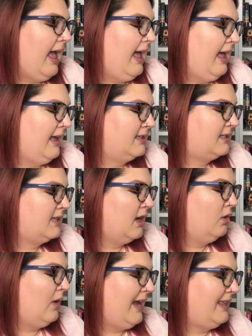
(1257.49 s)
Uh,
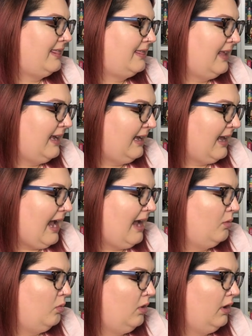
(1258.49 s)
so I think
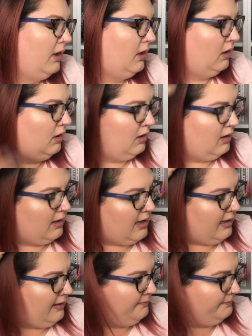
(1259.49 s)
I will,
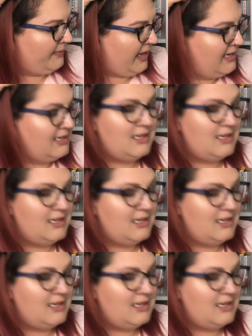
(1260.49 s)
um, I